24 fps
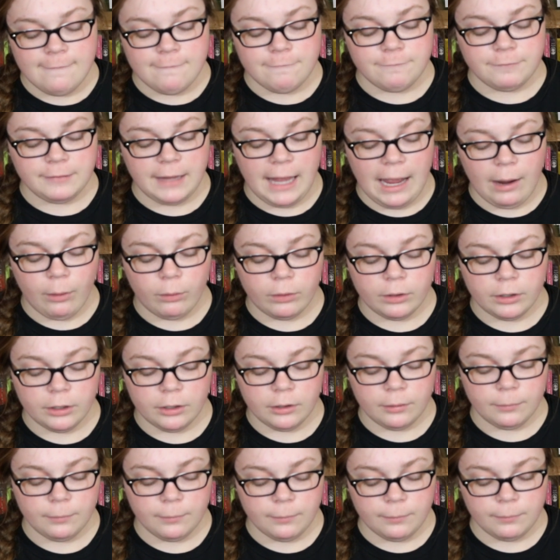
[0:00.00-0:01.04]

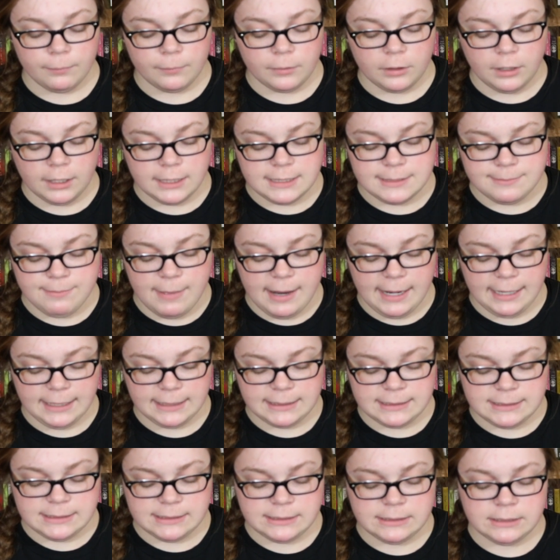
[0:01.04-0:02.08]
Flower
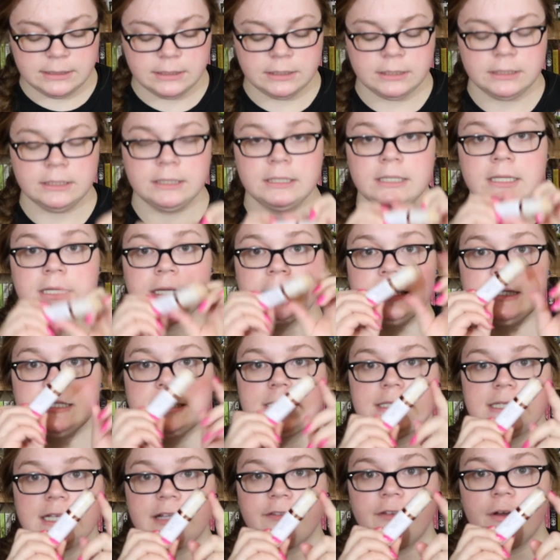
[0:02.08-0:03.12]
Cosmetics
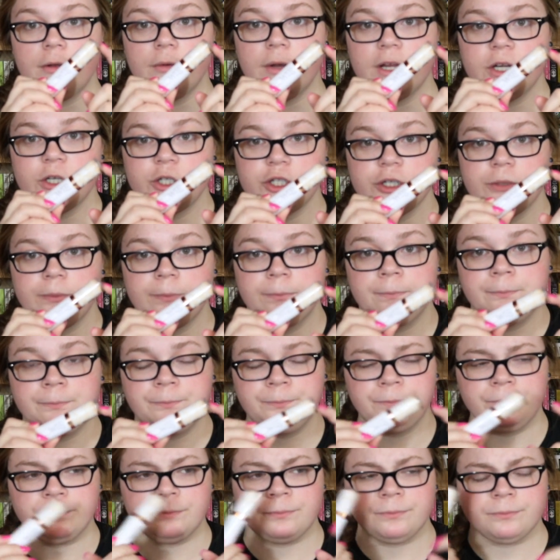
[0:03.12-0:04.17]
Stick Foundation.
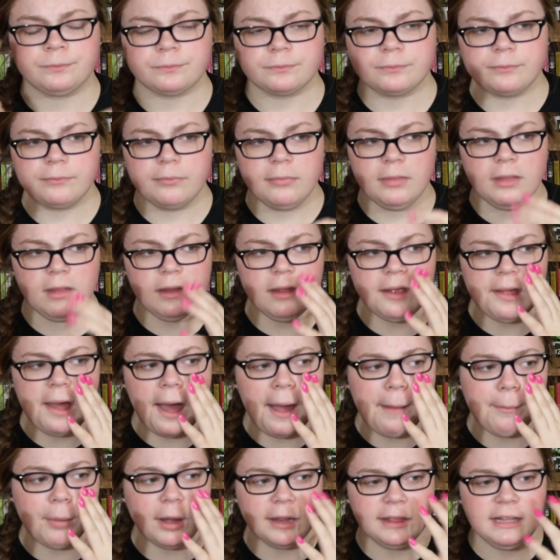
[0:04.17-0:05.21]
I
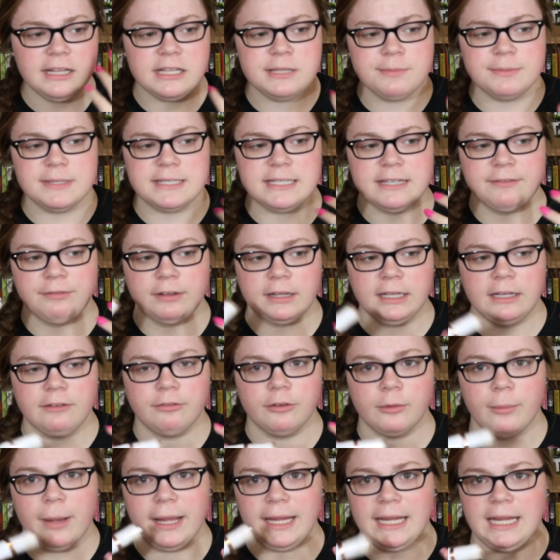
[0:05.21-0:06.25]
bought this specifically for
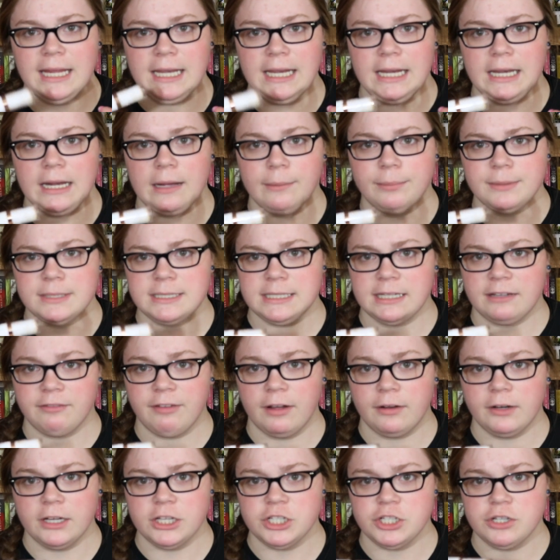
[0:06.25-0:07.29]
my heating up a stick
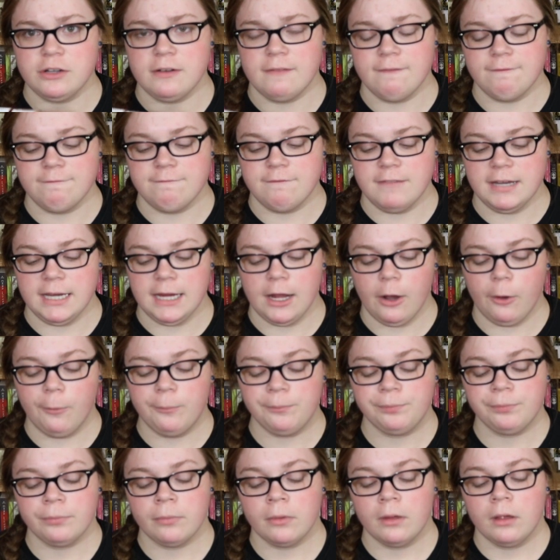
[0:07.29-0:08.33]
foundation video,
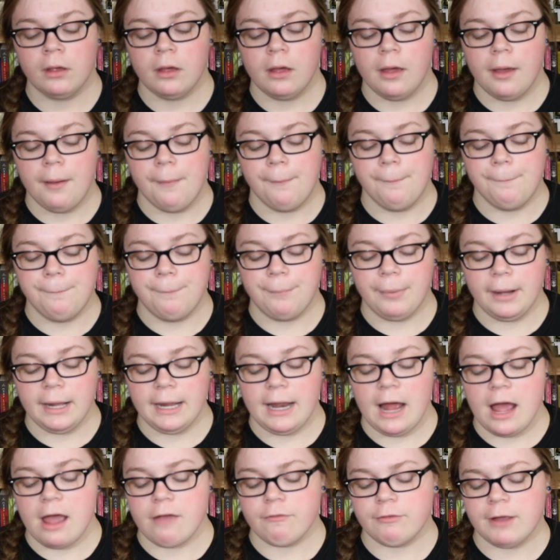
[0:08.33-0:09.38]
but
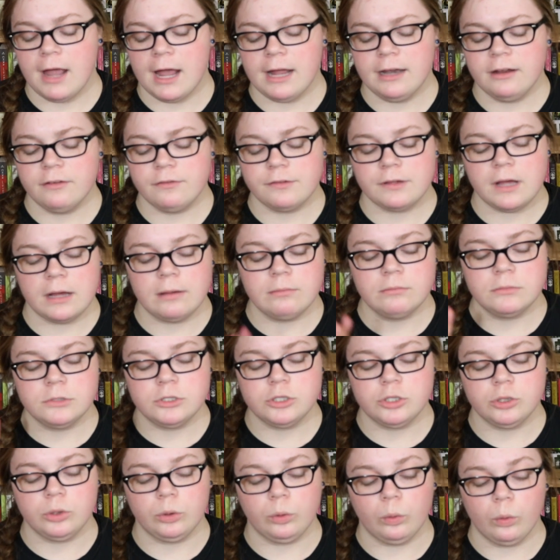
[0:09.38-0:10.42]
I've kind of come
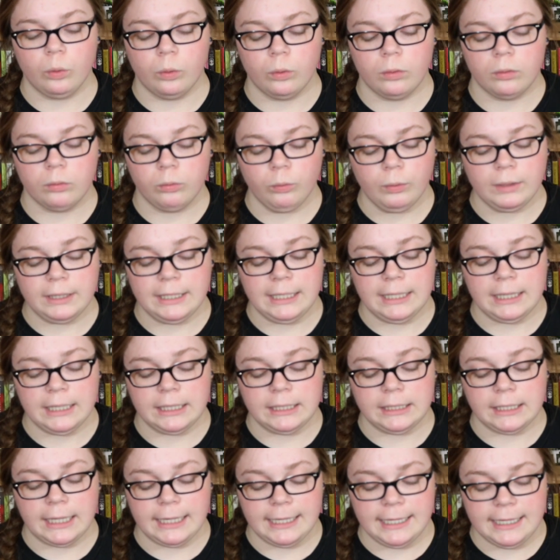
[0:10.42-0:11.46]
to really
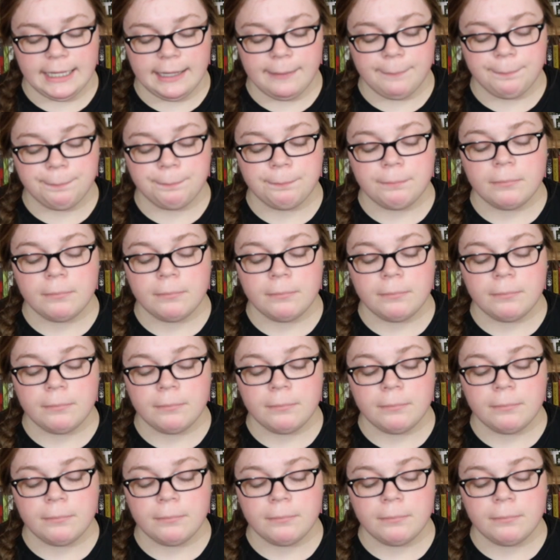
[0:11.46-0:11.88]
like it.